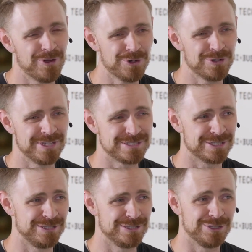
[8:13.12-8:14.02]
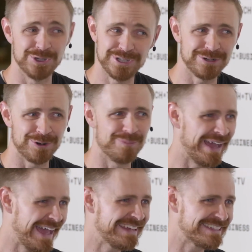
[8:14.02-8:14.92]
Whether it's good or
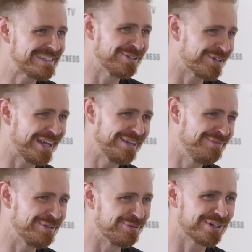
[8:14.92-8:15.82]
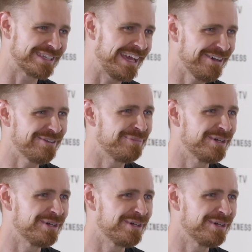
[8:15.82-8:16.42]
bad is still kind of being worked out,